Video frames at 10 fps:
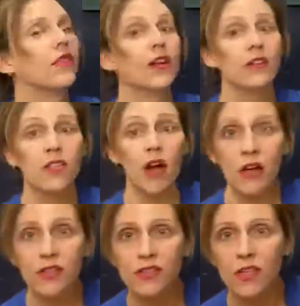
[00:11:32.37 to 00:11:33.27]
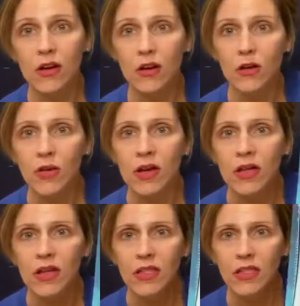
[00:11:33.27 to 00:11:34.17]
There's also
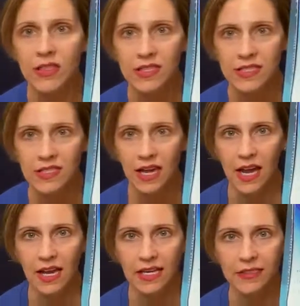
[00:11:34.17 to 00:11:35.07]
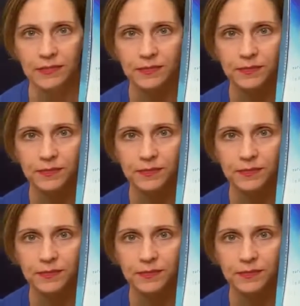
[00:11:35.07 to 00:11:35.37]
the sky.